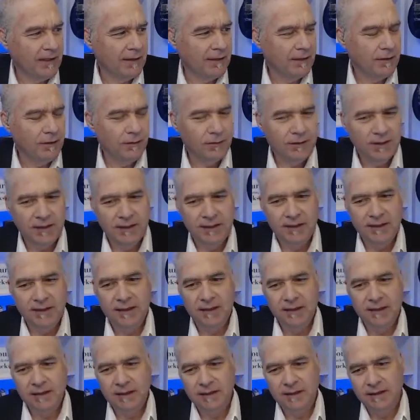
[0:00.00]

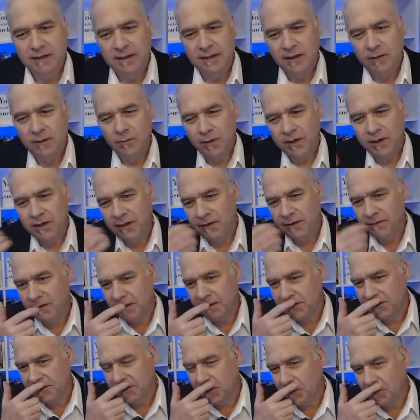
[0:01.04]
in the networking
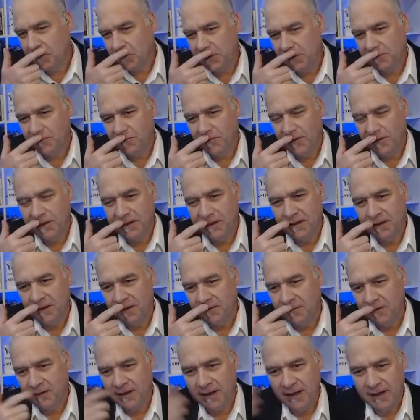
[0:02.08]
events that we run, and
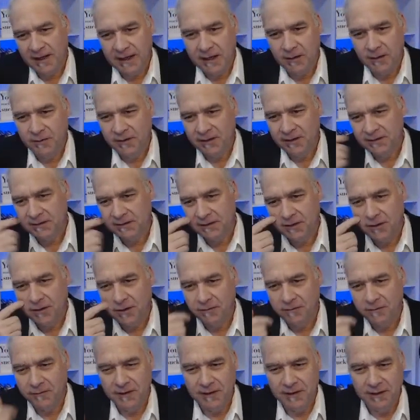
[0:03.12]
if you hang out with us at
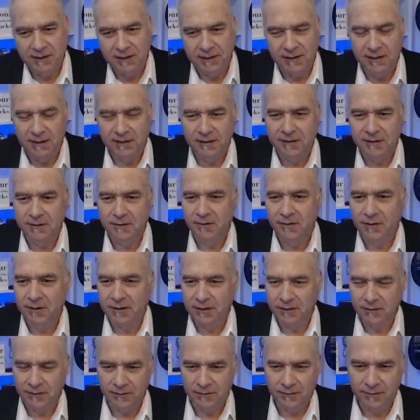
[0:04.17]
Golfinity on the
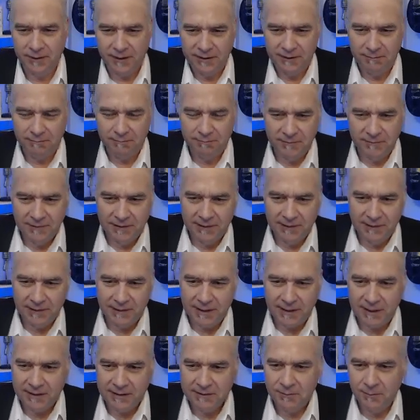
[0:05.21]
30th or any
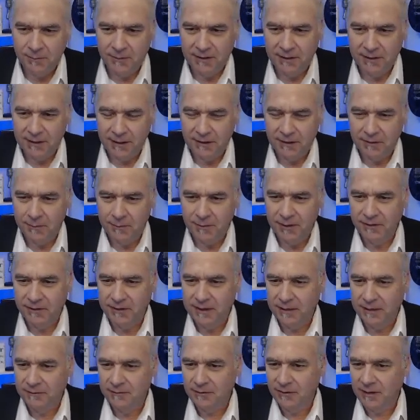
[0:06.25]
last Monday of the month
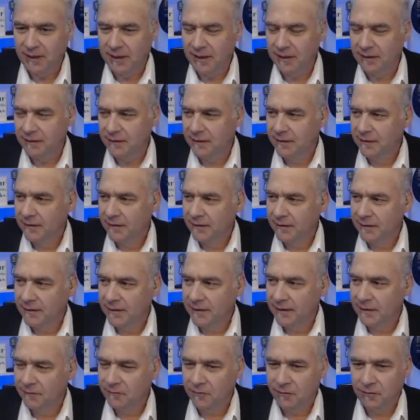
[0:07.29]
after that,
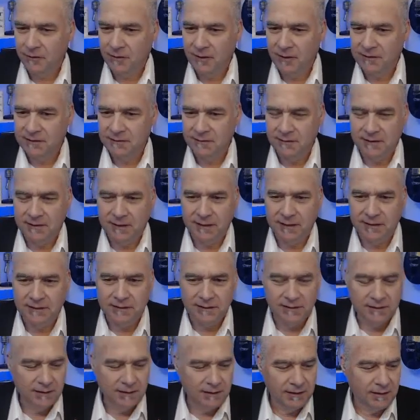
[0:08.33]
if you're in Austin,
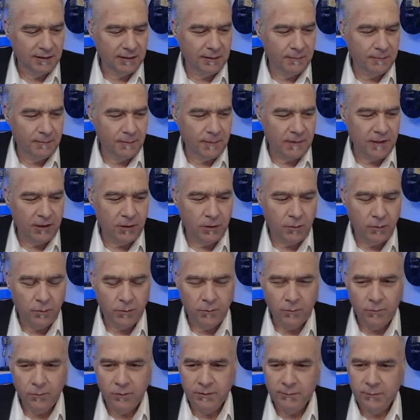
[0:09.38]
Texas,
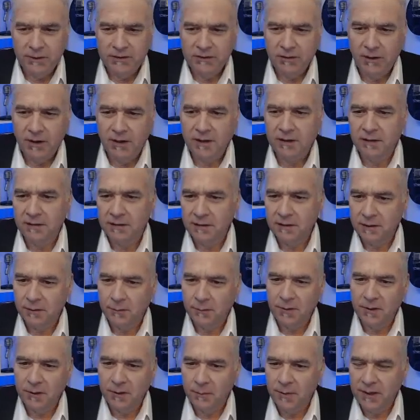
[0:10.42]
we'll be talking a little
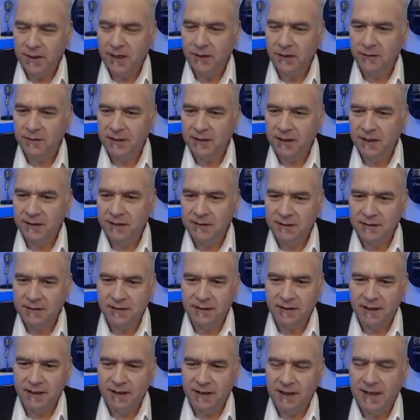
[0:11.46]
bit about the
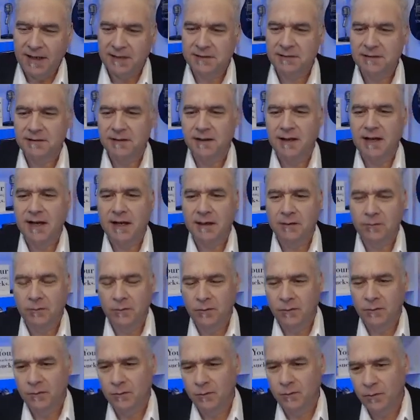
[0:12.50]
idea that ask not
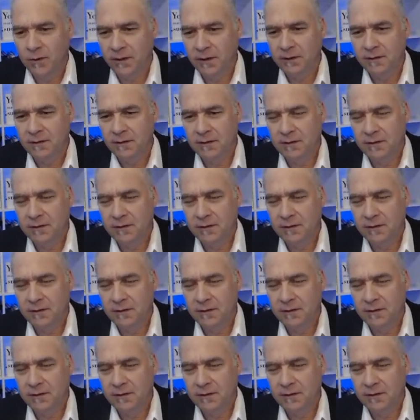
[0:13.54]
what